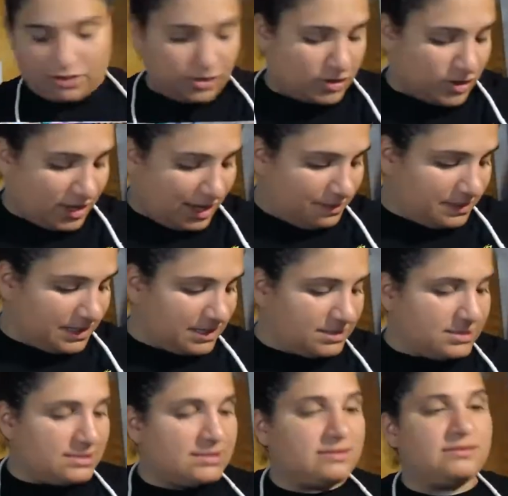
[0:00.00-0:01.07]
So that
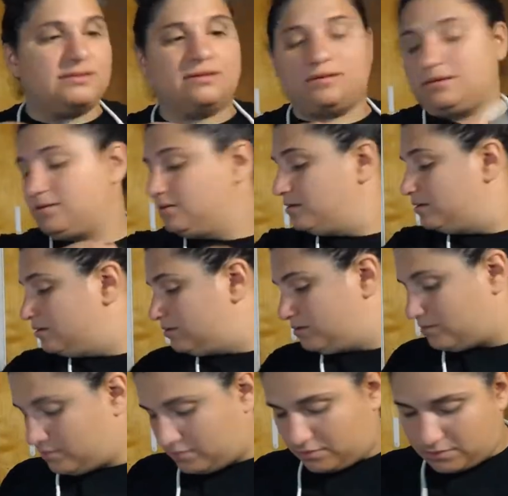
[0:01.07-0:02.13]
means
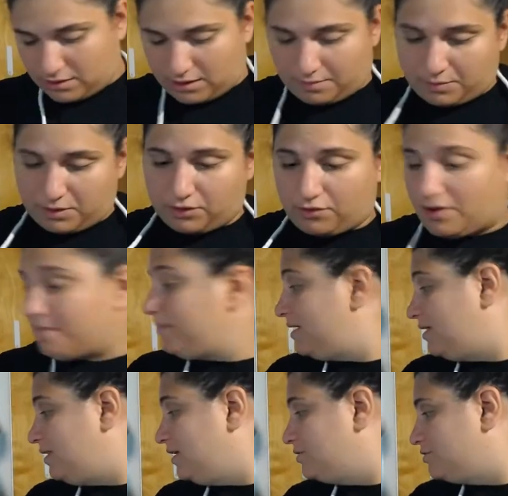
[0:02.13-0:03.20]
I'm gonna grab
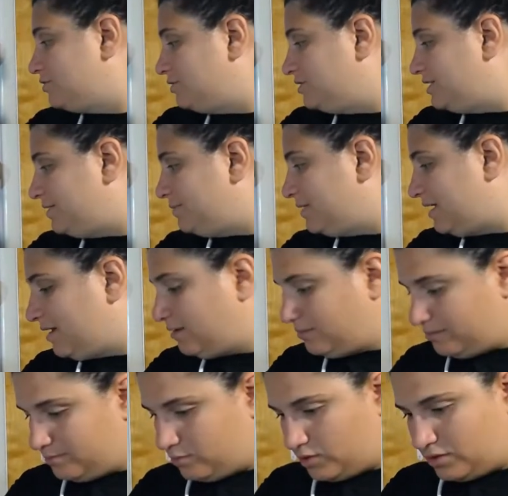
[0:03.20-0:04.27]
my electrical tape again.
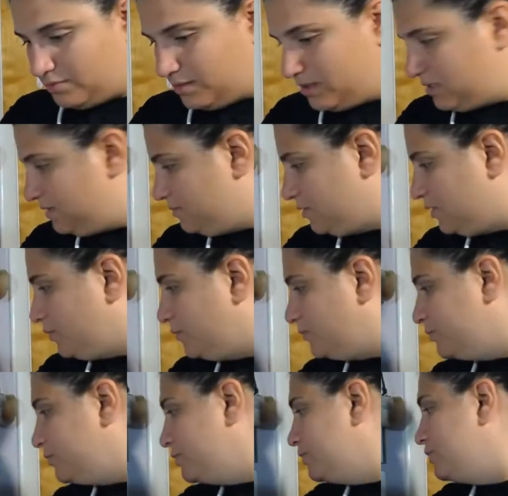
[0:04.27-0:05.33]
Where did my tape
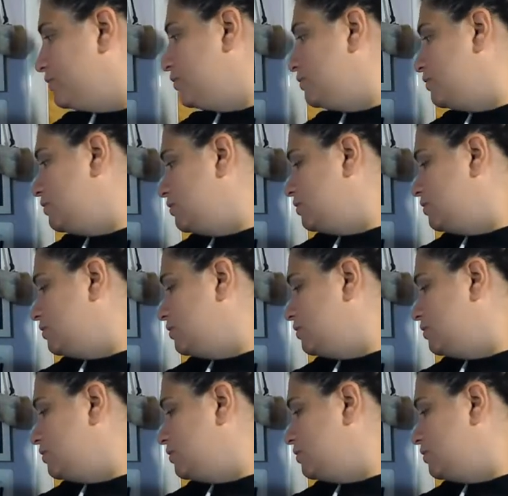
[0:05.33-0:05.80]
go?